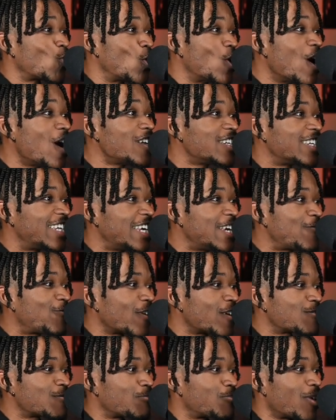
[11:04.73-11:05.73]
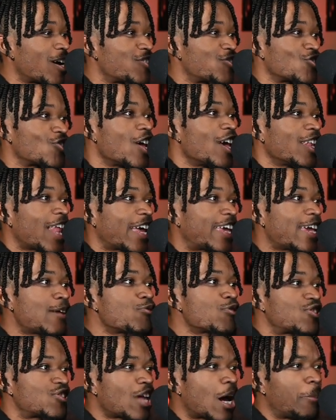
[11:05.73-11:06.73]
good defense from Precious. Like he
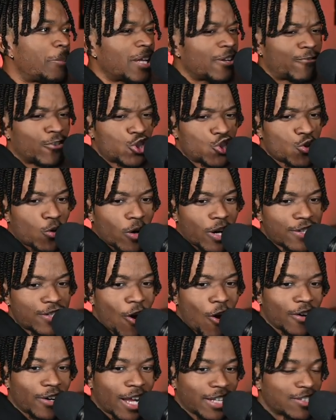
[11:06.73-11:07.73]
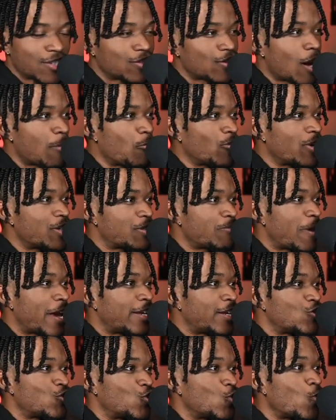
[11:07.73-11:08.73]
was stumbling for sure. It's hard not to stumble when this
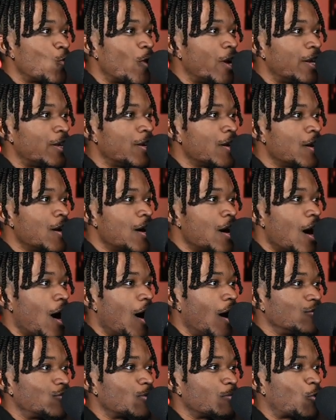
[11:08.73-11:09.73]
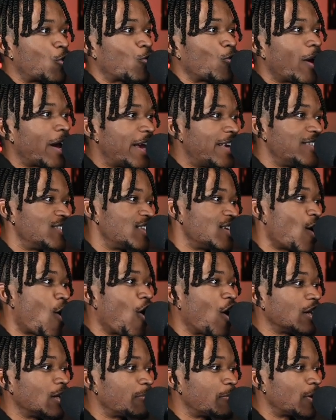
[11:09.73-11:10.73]
man is doing uh, some crazy
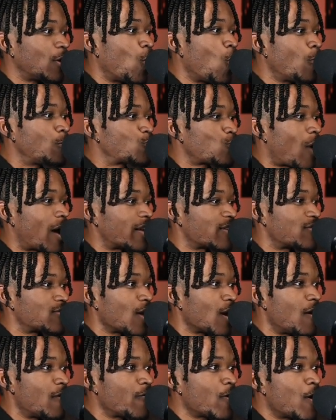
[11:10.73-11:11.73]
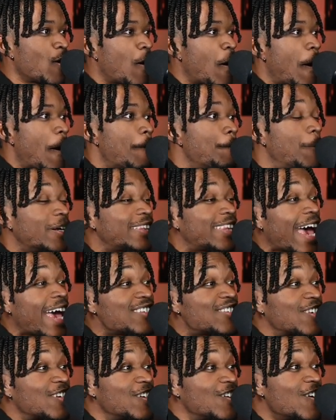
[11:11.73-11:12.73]
Harlem Globetrotter stuff, but
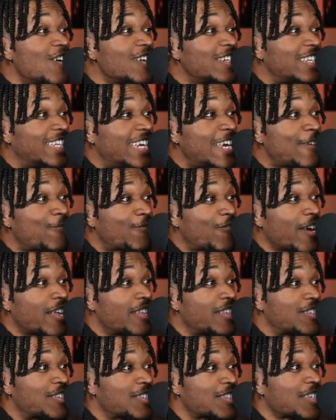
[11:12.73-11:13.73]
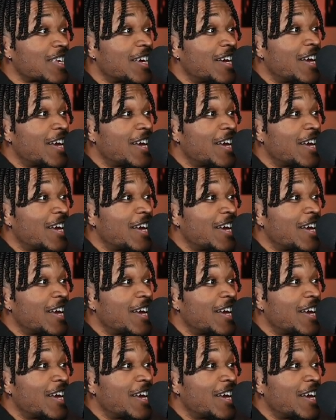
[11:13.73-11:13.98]
that's good defense.